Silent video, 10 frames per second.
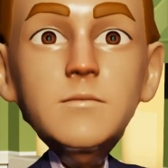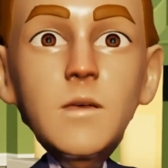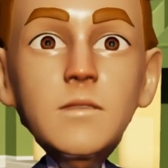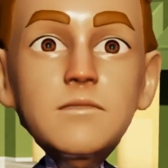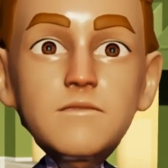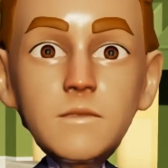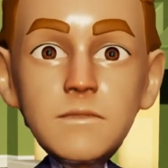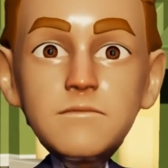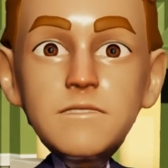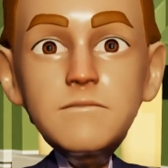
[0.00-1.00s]
while
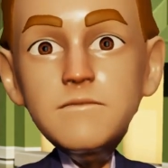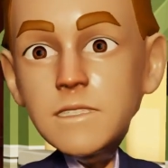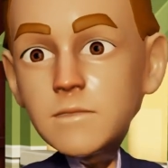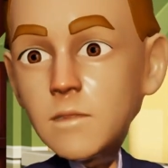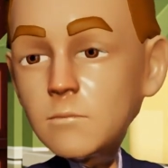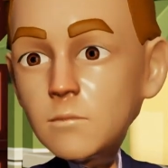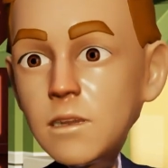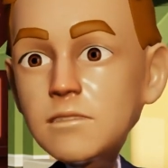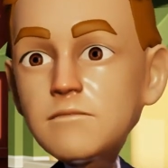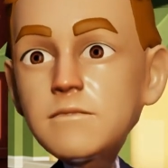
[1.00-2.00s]
insurance can seem
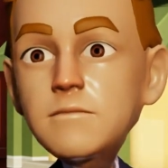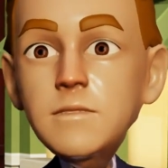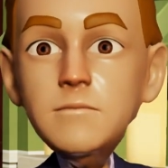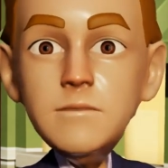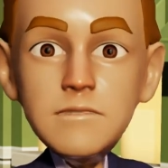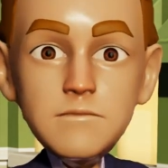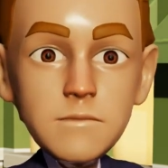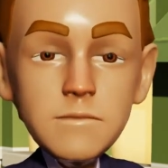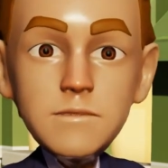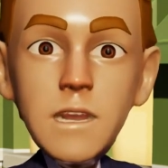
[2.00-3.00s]
complex,
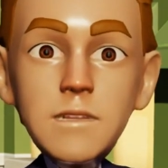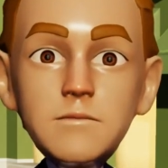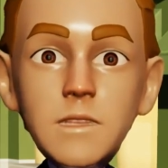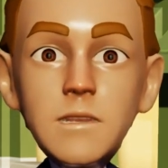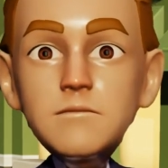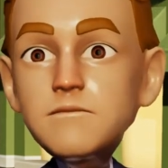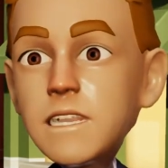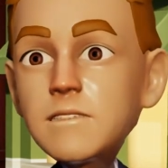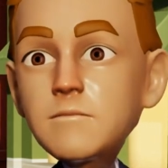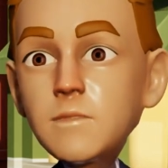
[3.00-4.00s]
investing the time to
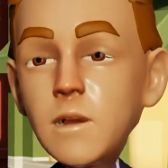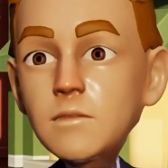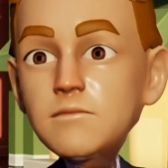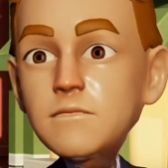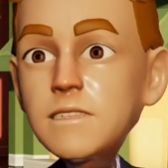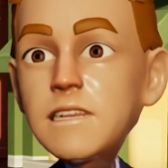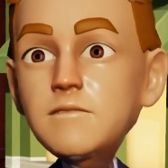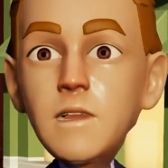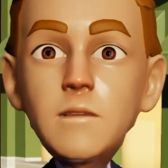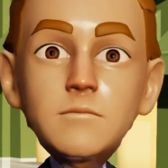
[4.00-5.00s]
understand your policy
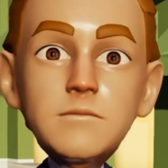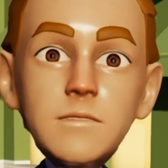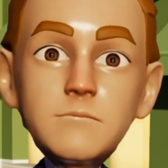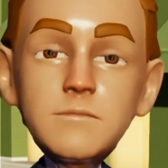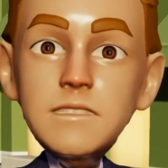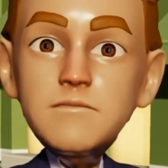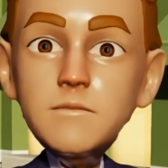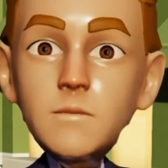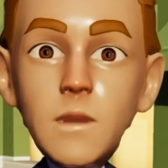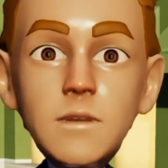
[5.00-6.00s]
pays off in
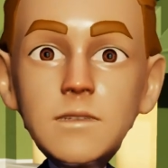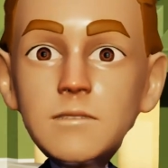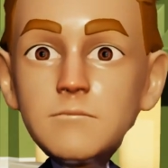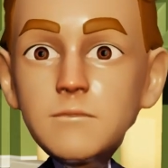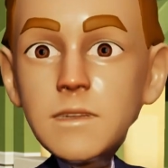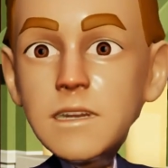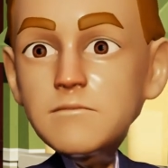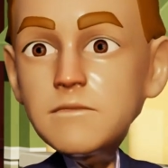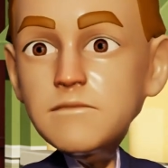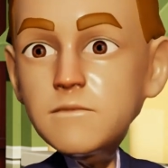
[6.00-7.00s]
peace of mind and
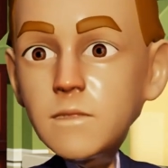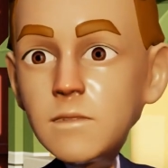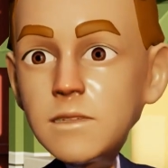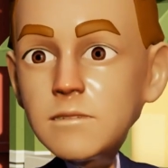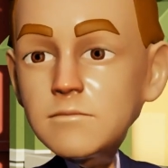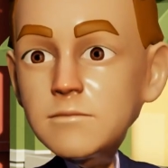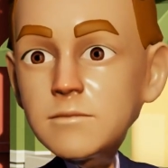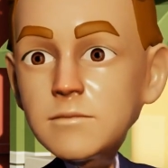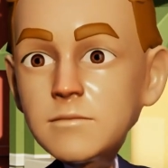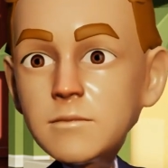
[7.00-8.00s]
financial stability.
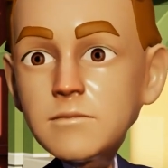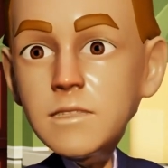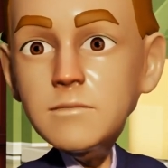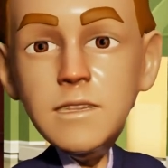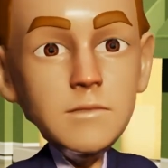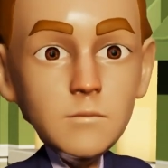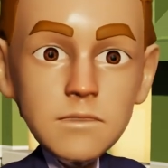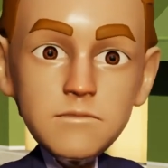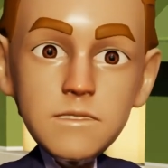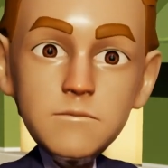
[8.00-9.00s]
If you have any
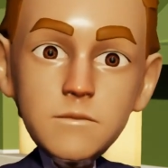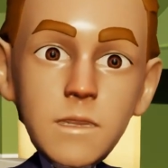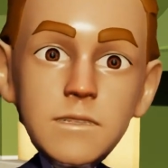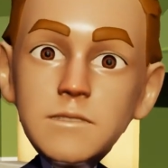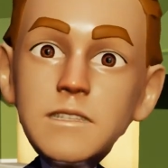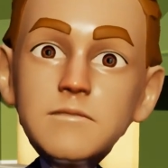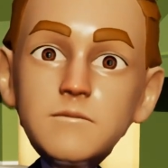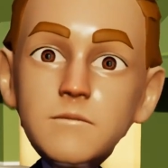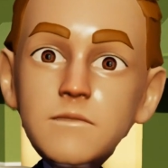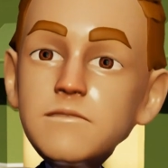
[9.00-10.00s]
questions or
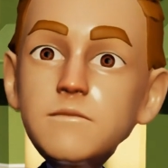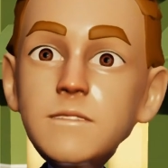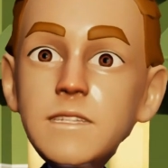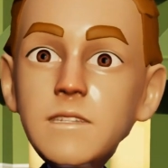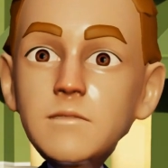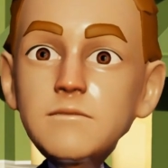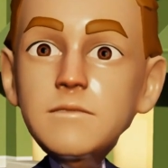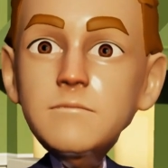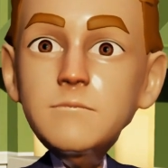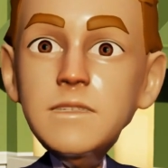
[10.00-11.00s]
ideas for future
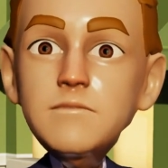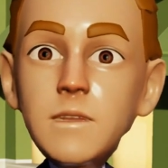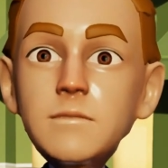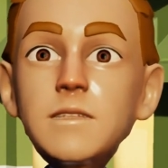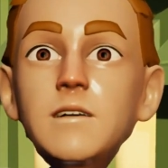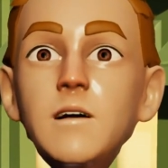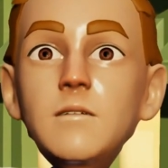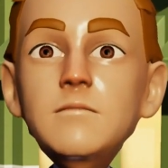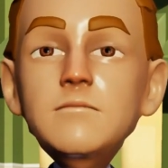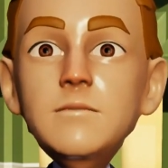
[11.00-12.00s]
videos, please let me
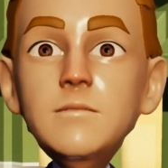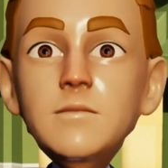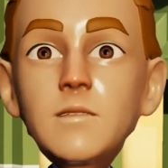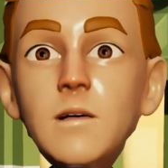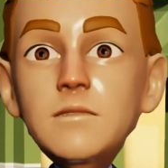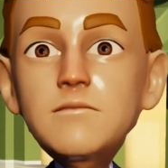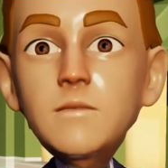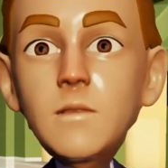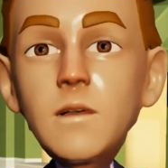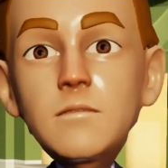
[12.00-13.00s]
know in the comments
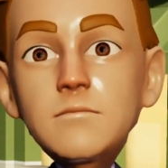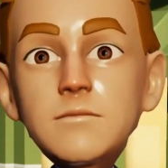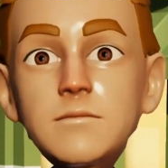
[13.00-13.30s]
below.